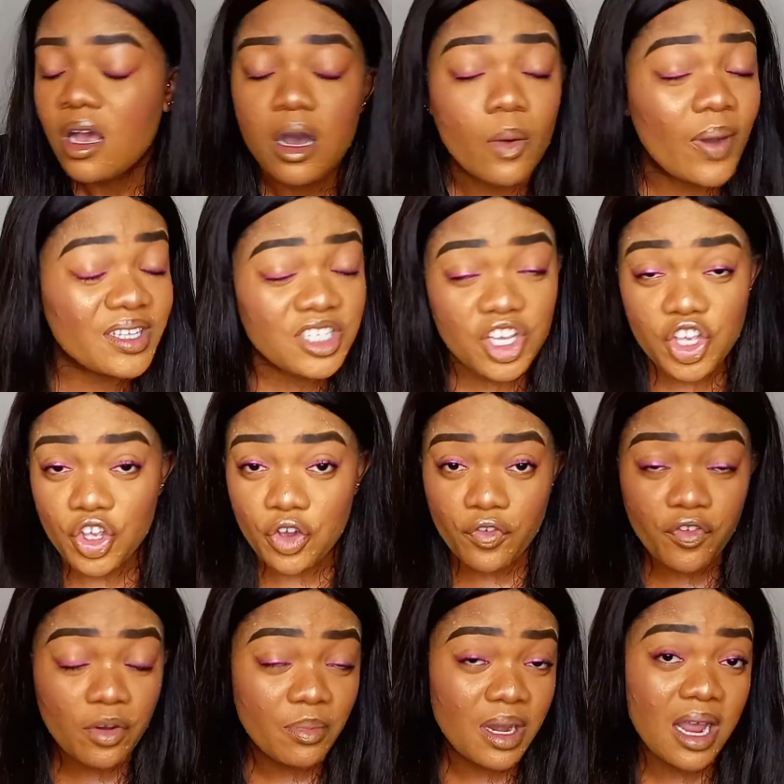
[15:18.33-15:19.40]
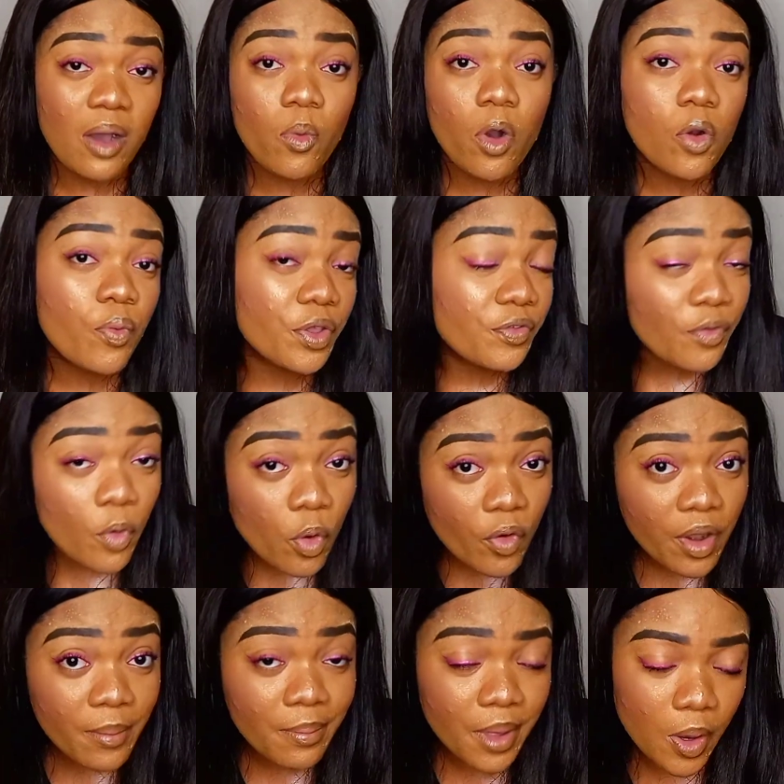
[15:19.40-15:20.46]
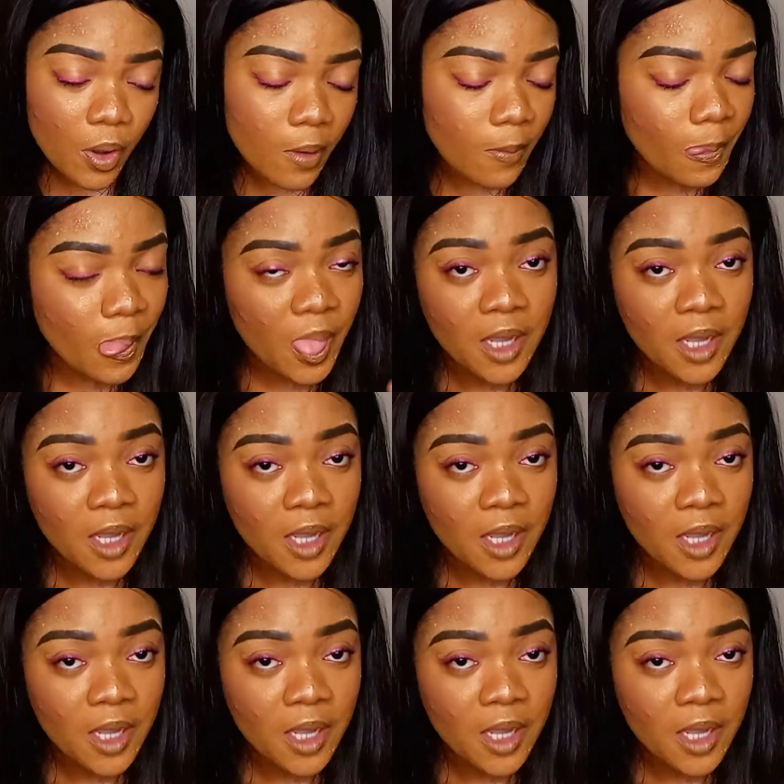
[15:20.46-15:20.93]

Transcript: While taking your formula, work with full cream milk.